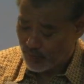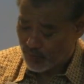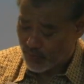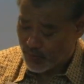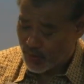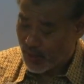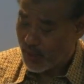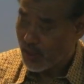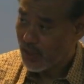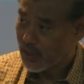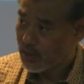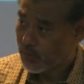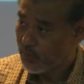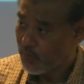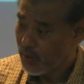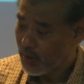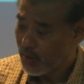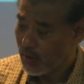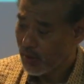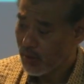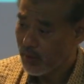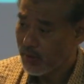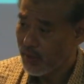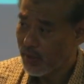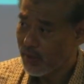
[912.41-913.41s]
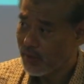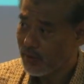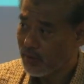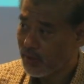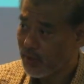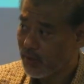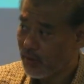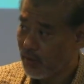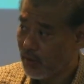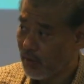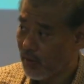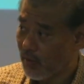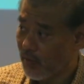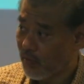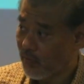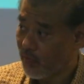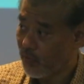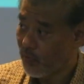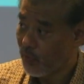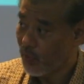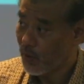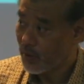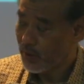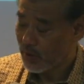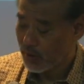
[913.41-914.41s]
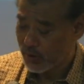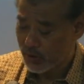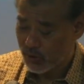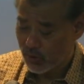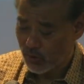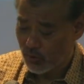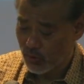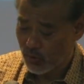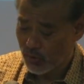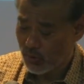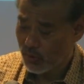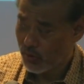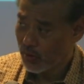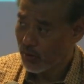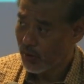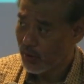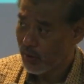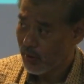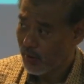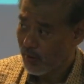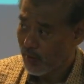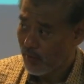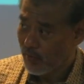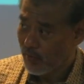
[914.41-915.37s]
there has been a great deal of what is called